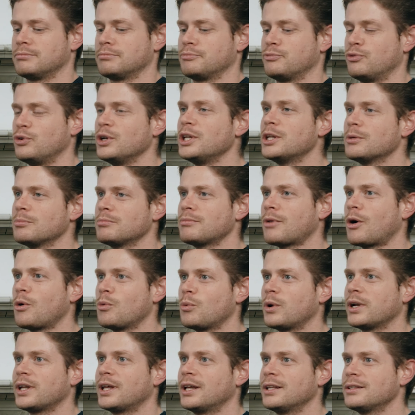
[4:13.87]
freedom on
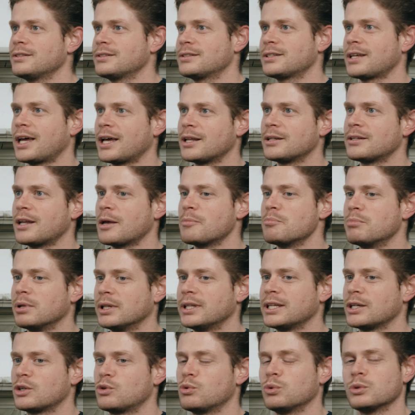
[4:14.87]
one hand and
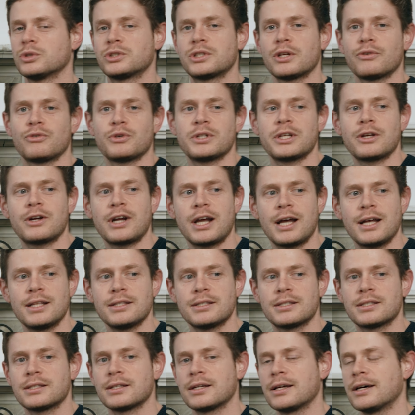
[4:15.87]
building cool stuff on the other
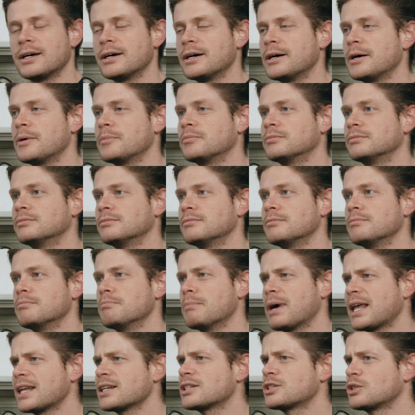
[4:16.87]
hand.
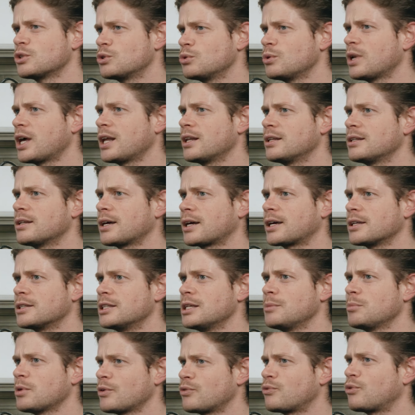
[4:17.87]
Managed to do that in
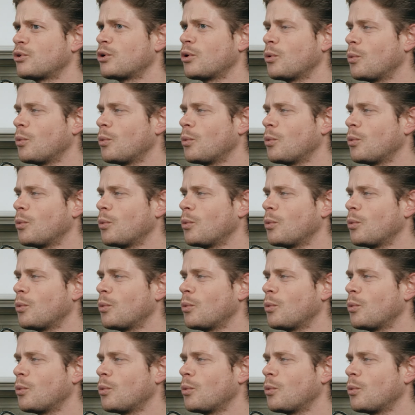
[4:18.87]
academia for a